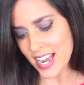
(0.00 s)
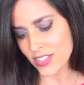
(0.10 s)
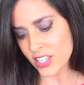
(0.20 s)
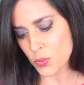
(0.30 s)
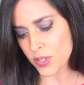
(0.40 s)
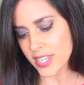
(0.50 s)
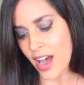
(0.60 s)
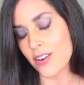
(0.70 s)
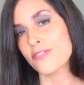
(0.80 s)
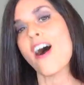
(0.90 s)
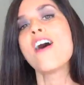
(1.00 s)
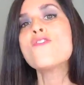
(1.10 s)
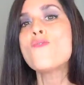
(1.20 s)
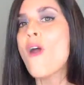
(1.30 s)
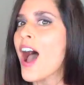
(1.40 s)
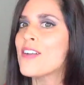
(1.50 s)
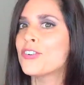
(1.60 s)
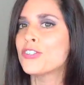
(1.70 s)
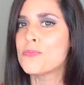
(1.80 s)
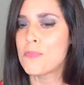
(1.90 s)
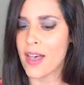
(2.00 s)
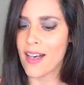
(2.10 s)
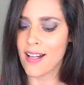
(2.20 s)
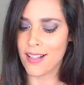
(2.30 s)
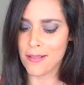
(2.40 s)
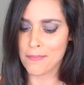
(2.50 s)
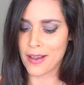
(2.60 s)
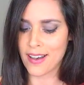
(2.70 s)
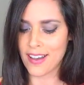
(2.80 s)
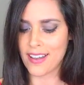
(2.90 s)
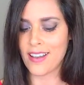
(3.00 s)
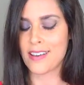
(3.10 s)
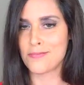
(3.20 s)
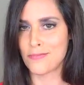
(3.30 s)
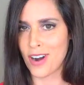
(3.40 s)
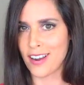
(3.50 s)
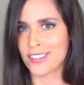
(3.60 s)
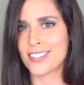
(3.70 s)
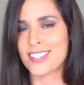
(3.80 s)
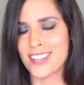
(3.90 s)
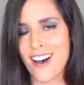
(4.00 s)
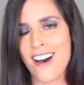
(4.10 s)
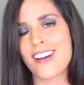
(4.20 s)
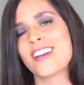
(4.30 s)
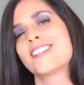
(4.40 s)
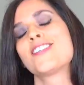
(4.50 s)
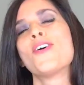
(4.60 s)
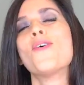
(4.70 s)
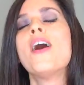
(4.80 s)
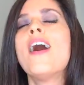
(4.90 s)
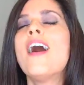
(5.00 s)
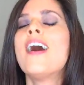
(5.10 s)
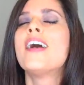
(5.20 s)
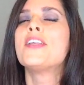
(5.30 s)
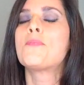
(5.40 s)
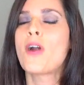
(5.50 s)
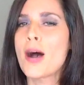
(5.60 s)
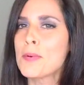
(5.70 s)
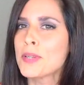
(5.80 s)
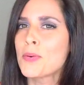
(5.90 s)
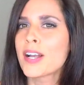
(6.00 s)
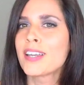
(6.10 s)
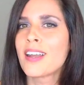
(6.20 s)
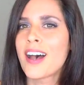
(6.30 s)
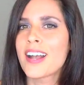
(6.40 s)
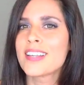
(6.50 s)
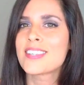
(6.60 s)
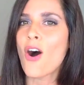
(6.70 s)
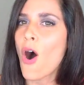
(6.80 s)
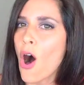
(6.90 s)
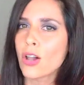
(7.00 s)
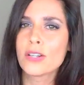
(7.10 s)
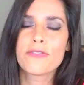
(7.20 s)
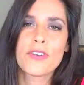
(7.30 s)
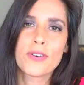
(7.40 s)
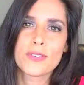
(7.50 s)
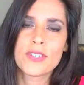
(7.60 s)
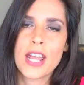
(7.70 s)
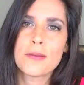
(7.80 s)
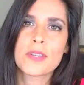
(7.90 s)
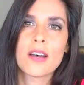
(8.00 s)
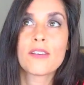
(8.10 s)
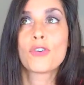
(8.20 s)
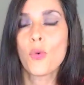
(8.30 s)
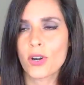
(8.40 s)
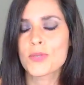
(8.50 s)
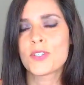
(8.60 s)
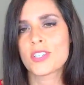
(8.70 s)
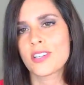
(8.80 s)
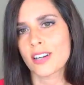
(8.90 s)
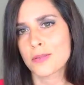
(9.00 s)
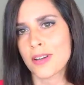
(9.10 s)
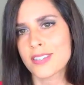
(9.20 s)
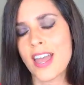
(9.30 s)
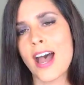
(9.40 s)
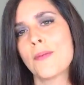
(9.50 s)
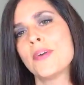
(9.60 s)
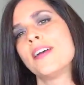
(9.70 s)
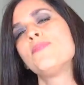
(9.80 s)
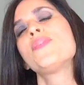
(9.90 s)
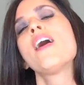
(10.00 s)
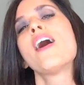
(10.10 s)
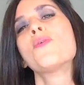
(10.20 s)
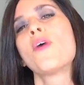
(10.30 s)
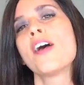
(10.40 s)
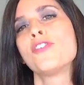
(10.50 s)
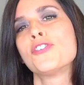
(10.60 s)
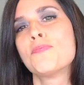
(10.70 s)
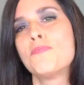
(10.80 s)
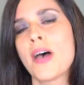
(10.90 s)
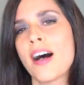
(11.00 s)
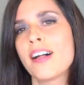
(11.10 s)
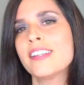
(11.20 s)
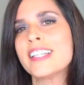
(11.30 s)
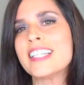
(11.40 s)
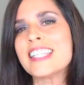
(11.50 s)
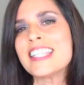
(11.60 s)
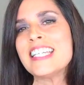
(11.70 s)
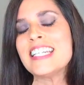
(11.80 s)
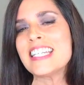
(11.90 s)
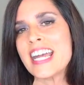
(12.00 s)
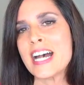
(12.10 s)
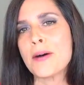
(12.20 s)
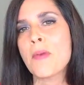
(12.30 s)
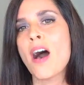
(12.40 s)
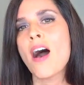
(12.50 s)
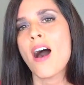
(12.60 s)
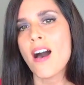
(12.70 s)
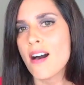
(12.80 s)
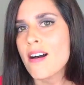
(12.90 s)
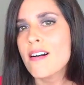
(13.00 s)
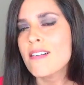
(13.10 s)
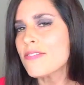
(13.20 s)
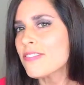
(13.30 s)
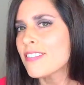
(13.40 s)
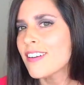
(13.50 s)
and this one's out of Unrivaled Bell by Unbridled Song. So you probably recognize all of those names. Of course, we just talked about Tappet. Unrivaled Bell is the dam of,